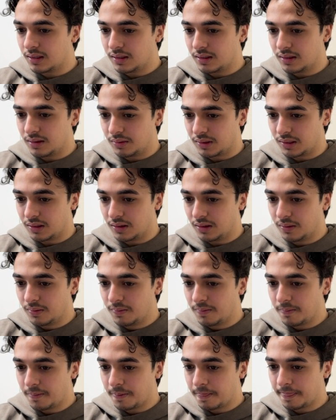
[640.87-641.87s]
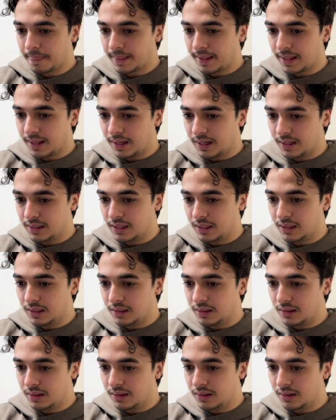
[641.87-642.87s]
There we go. And
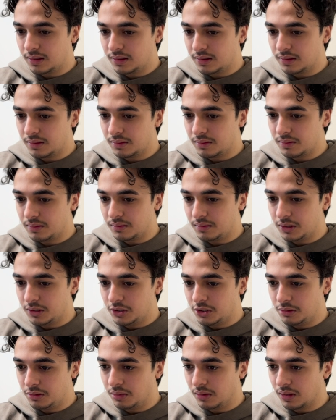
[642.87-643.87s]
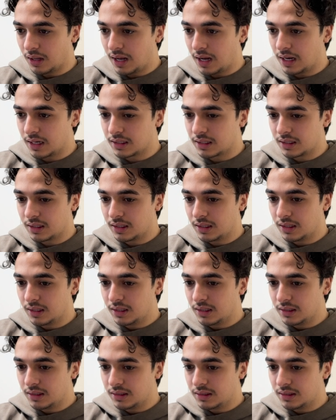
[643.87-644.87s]
then B G black,
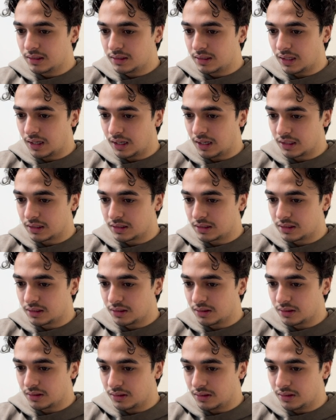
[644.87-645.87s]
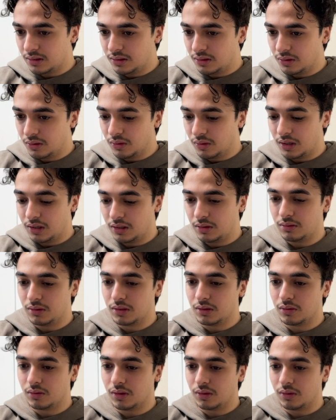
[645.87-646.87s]
text, no white. We
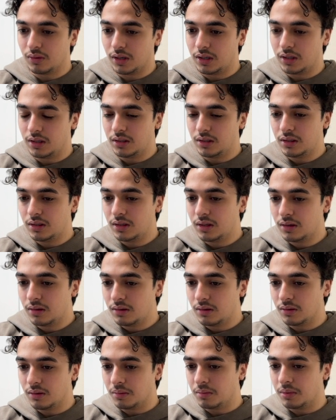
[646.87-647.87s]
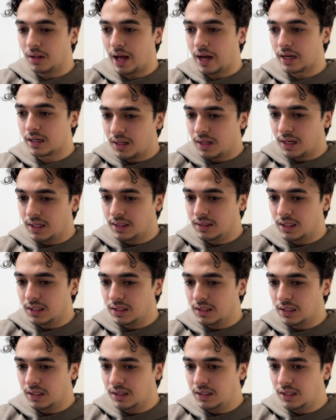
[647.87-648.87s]
don't want white. We want black. And then
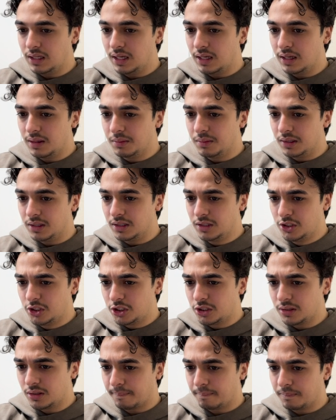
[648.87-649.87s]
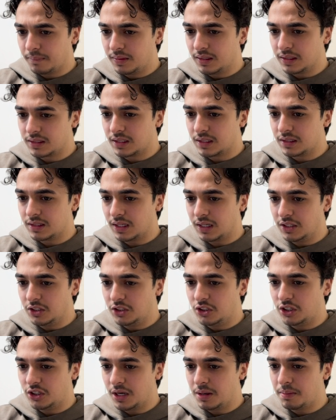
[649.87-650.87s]
in the image, this is a
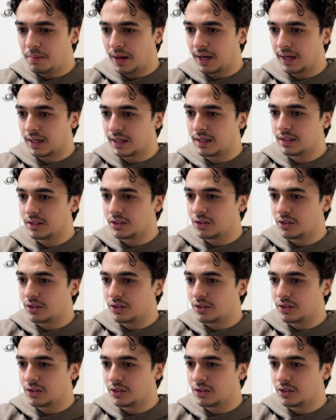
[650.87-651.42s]
JPEG.